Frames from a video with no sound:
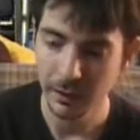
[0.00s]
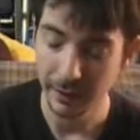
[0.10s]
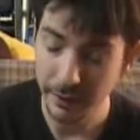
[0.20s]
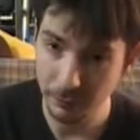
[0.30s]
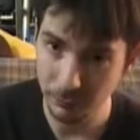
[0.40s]

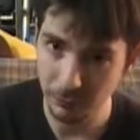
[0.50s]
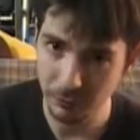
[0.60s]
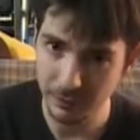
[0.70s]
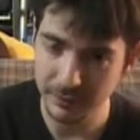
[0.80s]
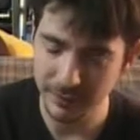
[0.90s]
If
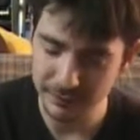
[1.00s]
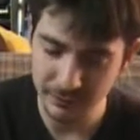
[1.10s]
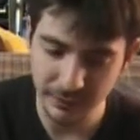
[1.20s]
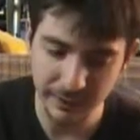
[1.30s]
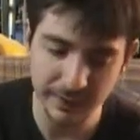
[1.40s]

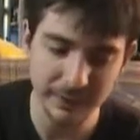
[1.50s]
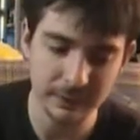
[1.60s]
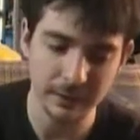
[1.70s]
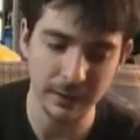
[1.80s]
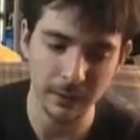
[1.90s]
Disney
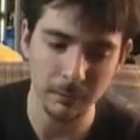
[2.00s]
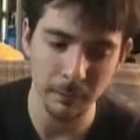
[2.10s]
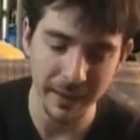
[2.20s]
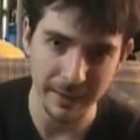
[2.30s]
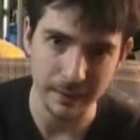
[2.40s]
is gonna
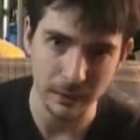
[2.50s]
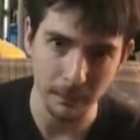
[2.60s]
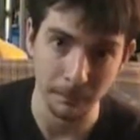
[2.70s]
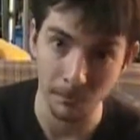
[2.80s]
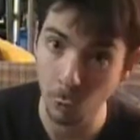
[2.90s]
make
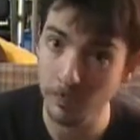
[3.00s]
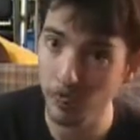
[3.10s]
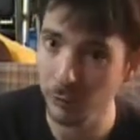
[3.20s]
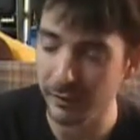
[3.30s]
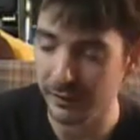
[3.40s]
more
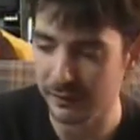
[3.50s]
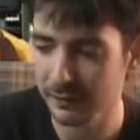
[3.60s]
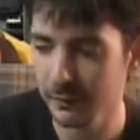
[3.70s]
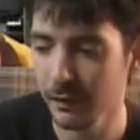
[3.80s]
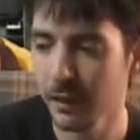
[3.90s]

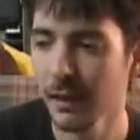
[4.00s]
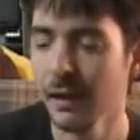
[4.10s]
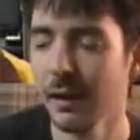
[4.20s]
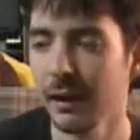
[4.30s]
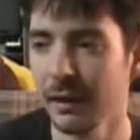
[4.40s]
movies,
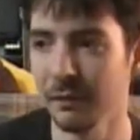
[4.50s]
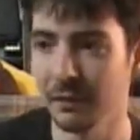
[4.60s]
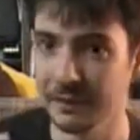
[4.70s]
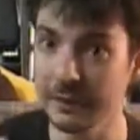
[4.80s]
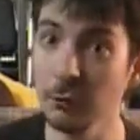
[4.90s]

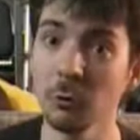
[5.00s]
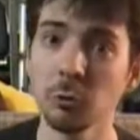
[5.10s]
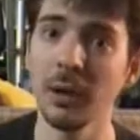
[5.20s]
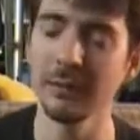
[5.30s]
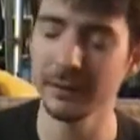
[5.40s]
the sequel
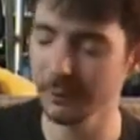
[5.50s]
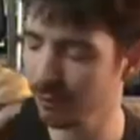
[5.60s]
dwell the